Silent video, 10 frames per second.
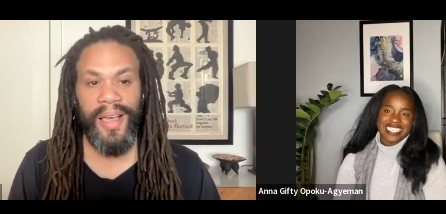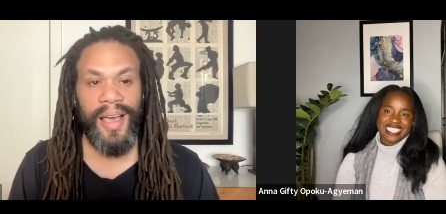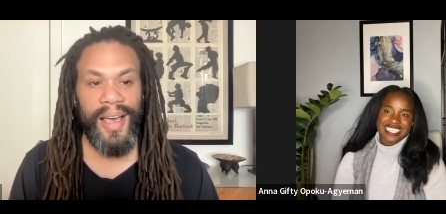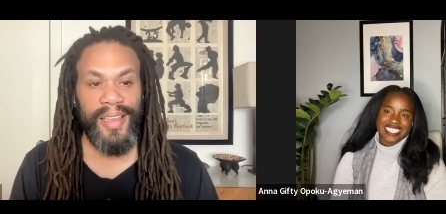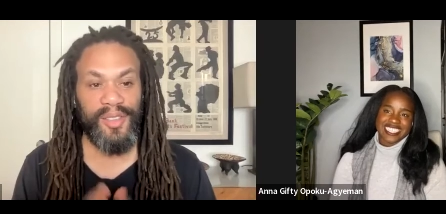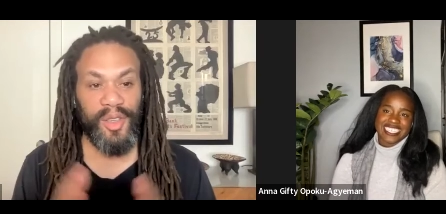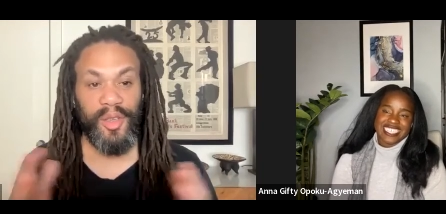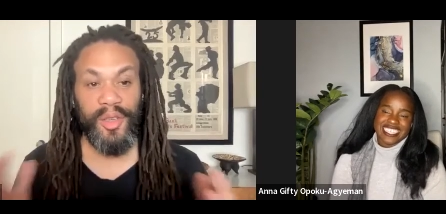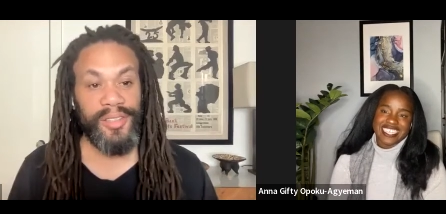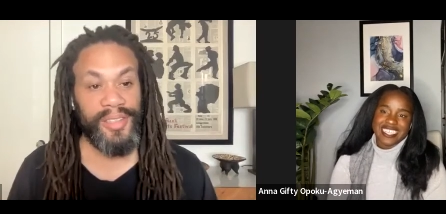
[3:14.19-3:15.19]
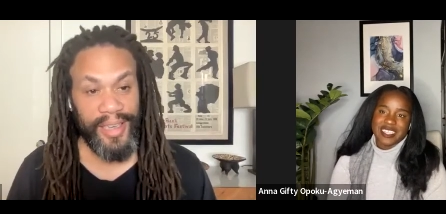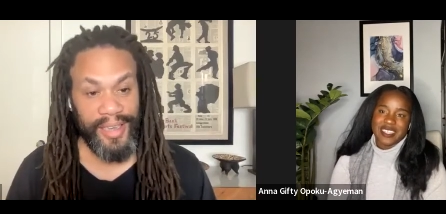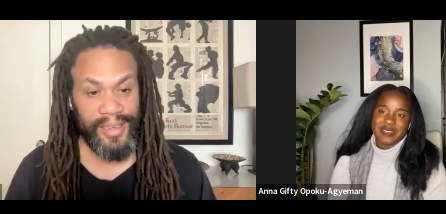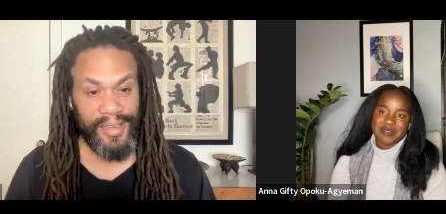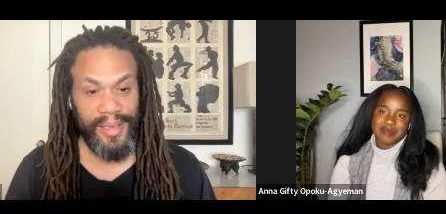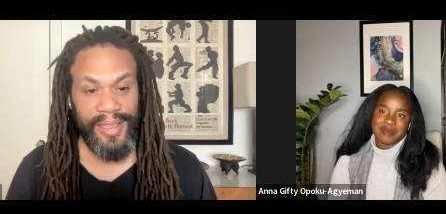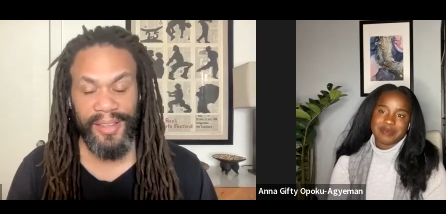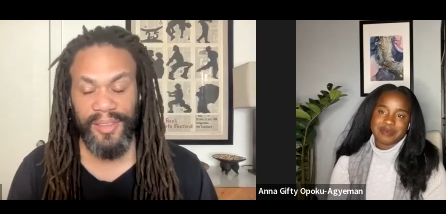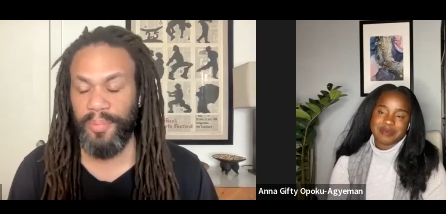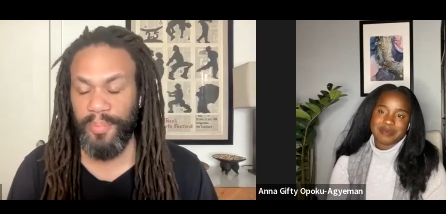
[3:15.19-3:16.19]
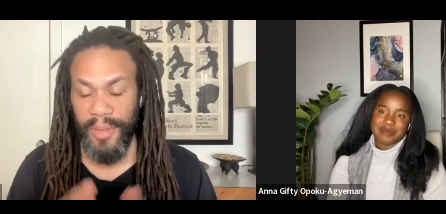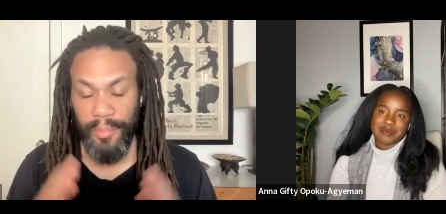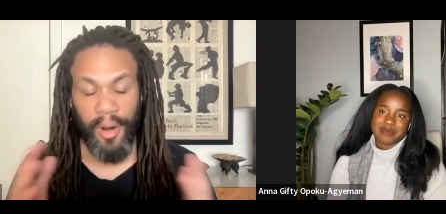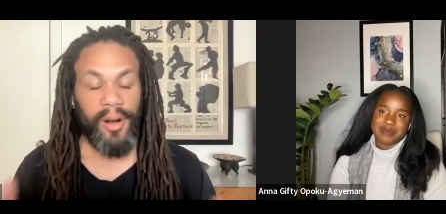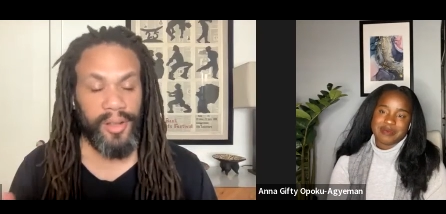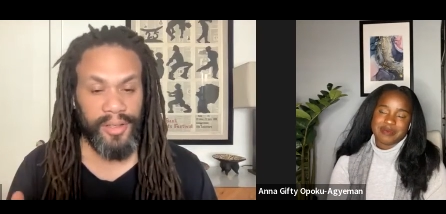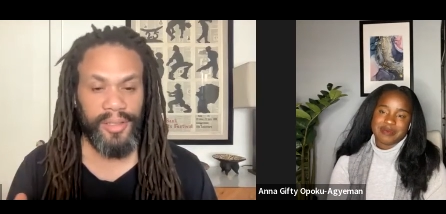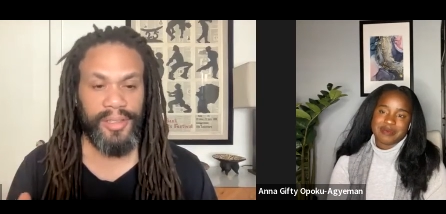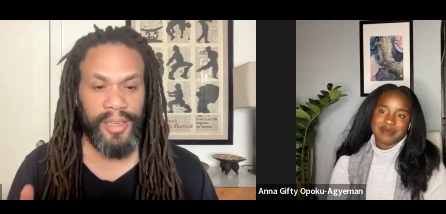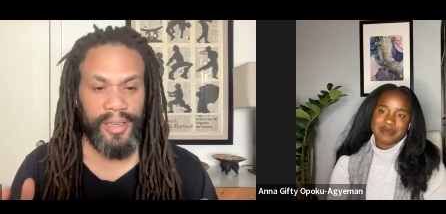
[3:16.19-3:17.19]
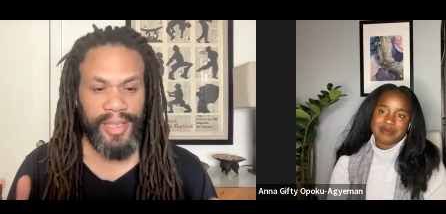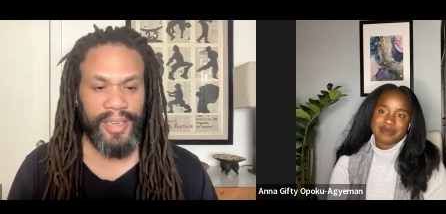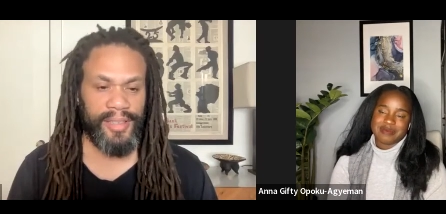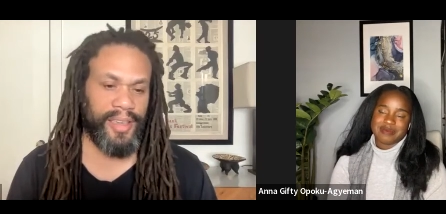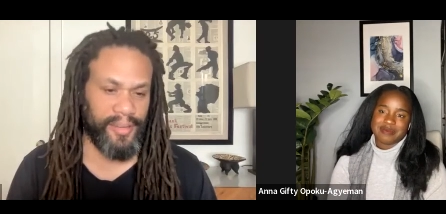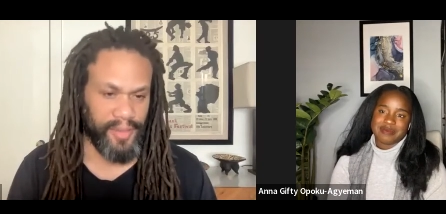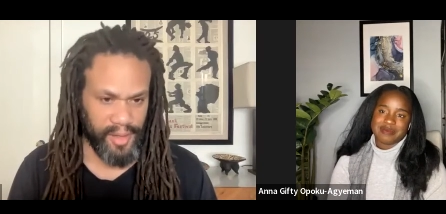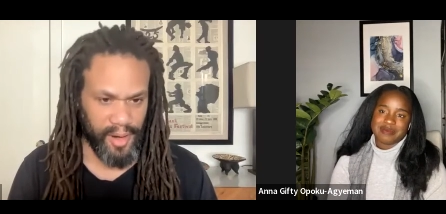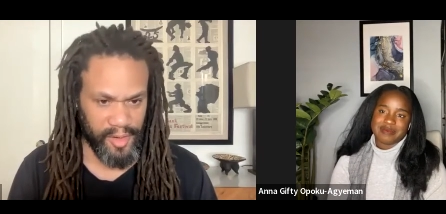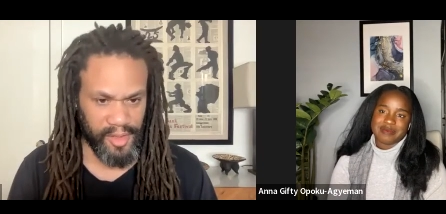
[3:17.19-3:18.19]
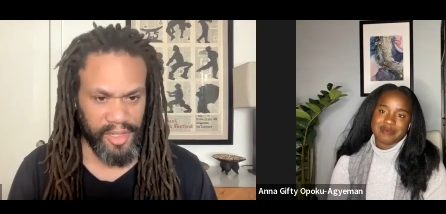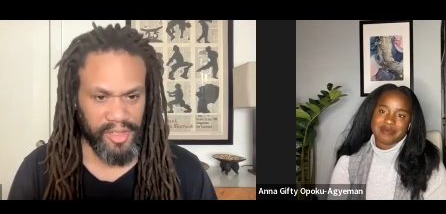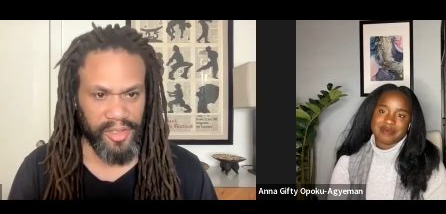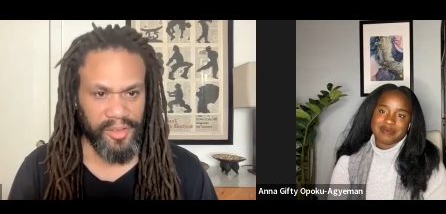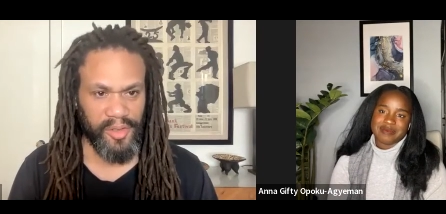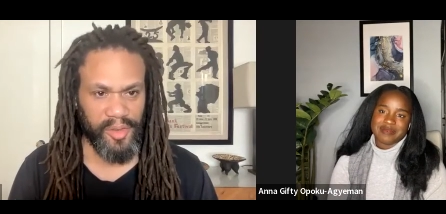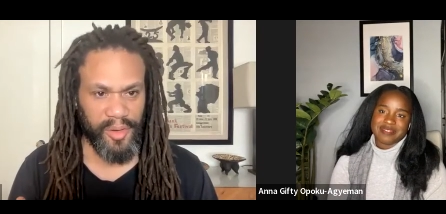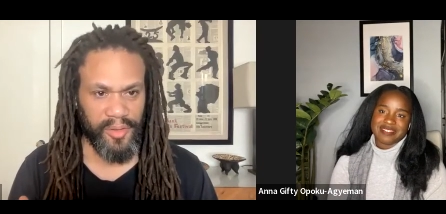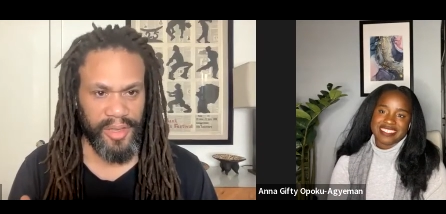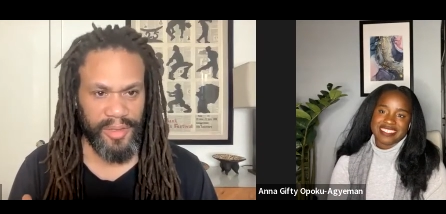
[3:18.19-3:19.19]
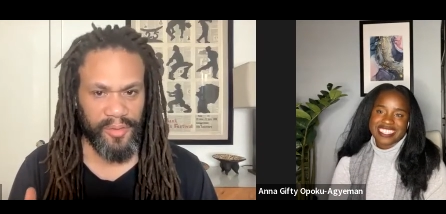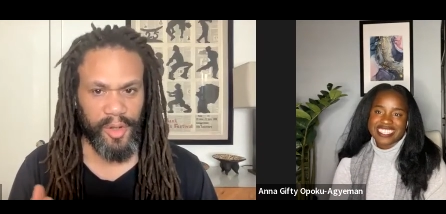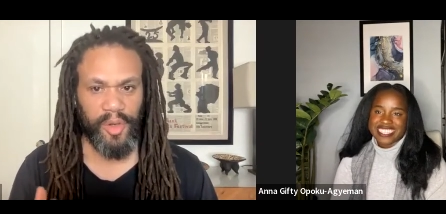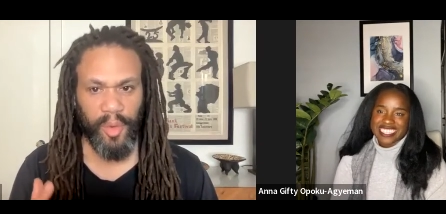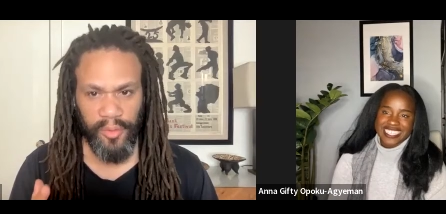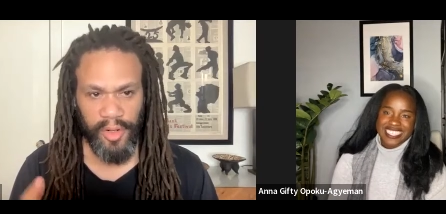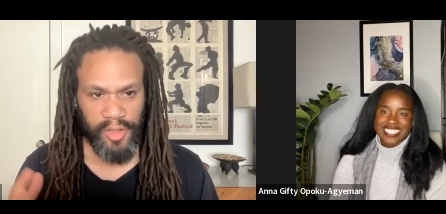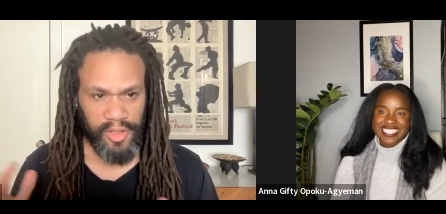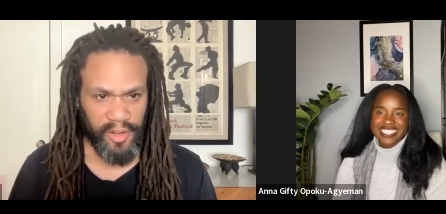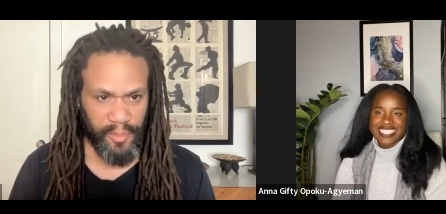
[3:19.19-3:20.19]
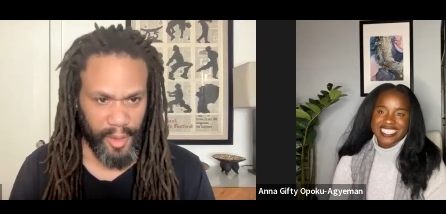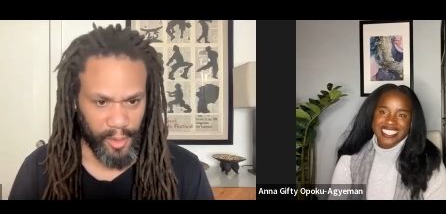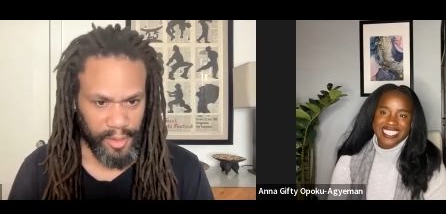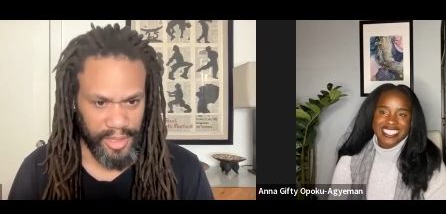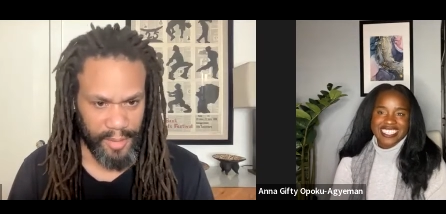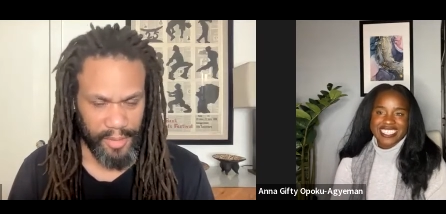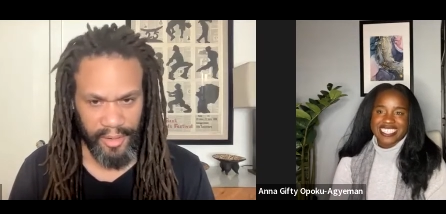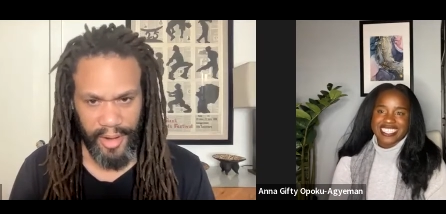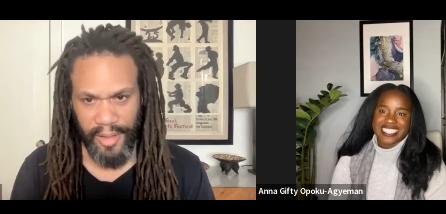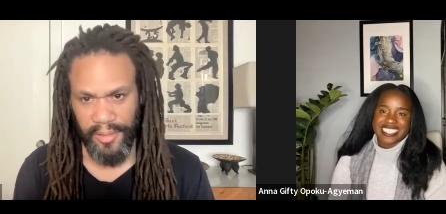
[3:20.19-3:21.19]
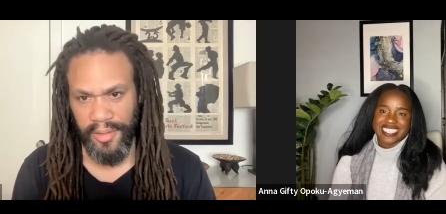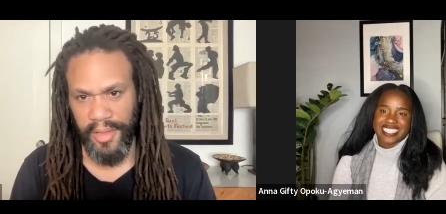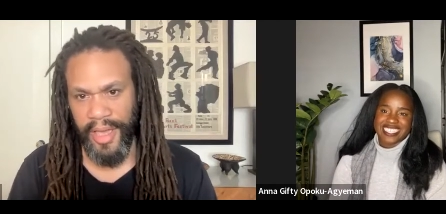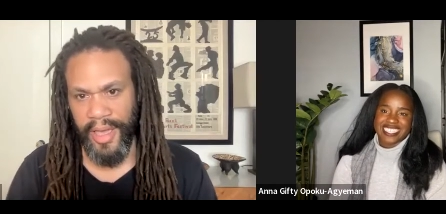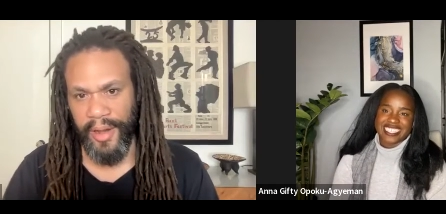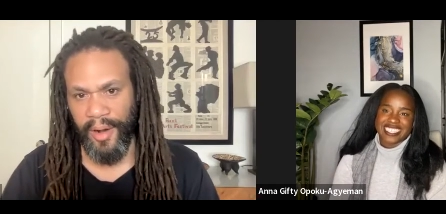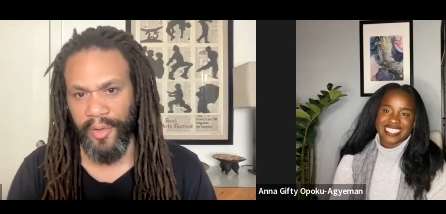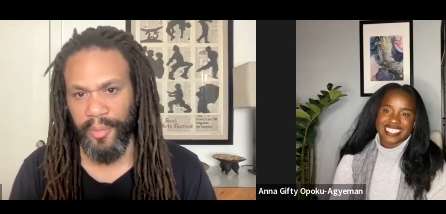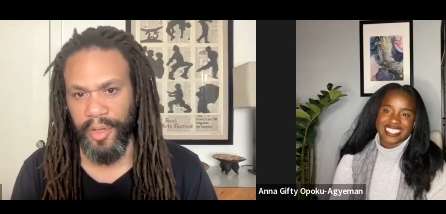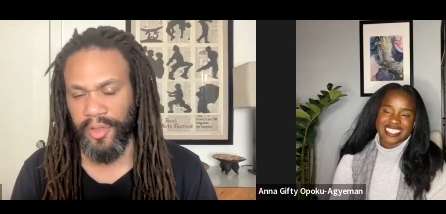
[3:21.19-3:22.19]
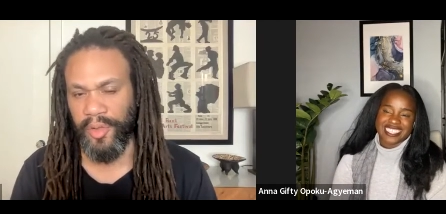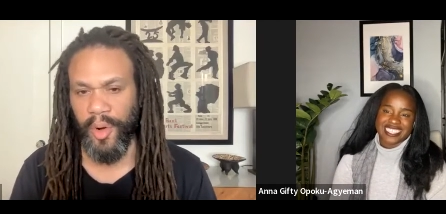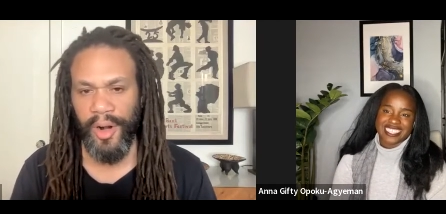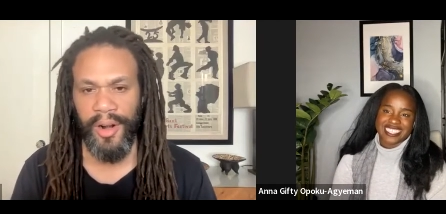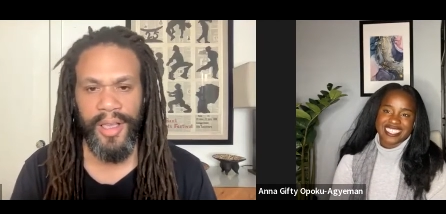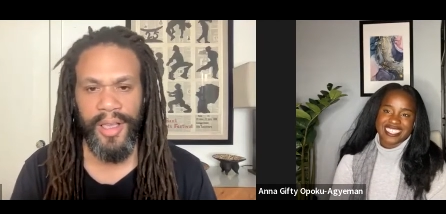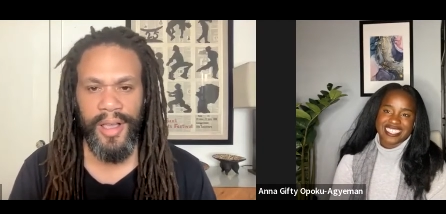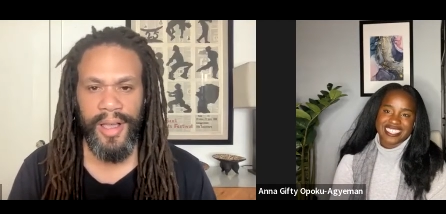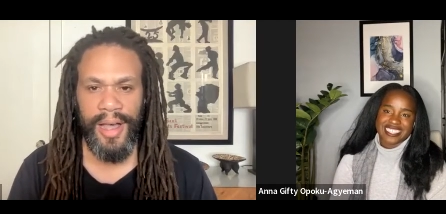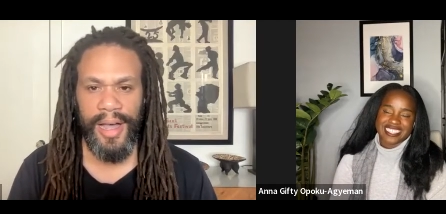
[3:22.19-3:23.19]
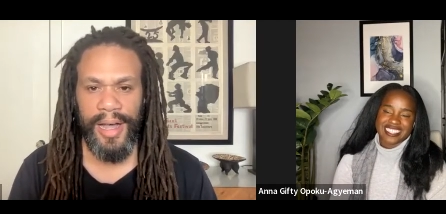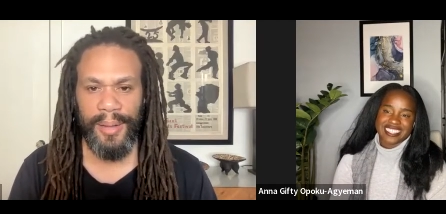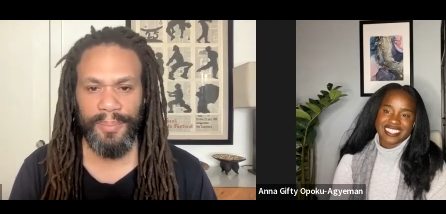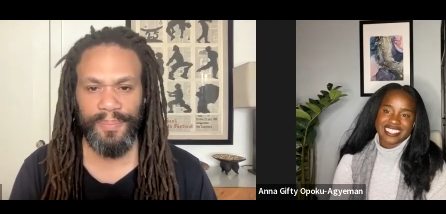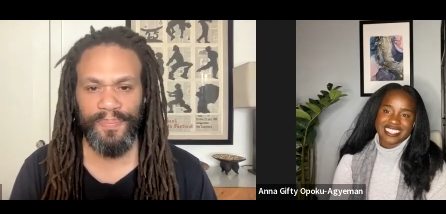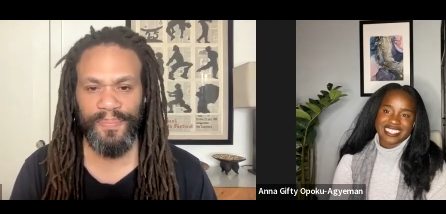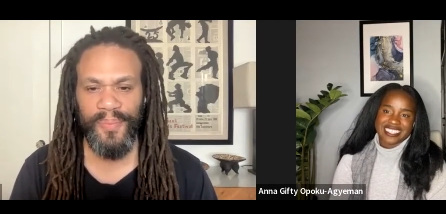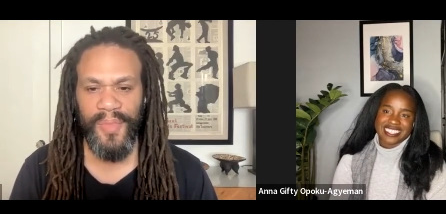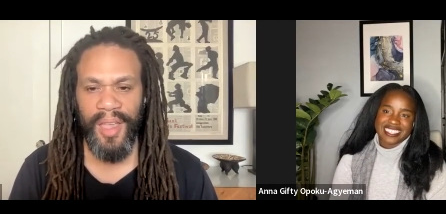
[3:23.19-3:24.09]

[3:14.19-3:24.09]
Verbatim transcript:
Speaker 1: Uh, it's a good day, and it's in part a good day because I get to have this conversation sort of at the virtual version of my old stomping grounds at Harvard Book Store. Um,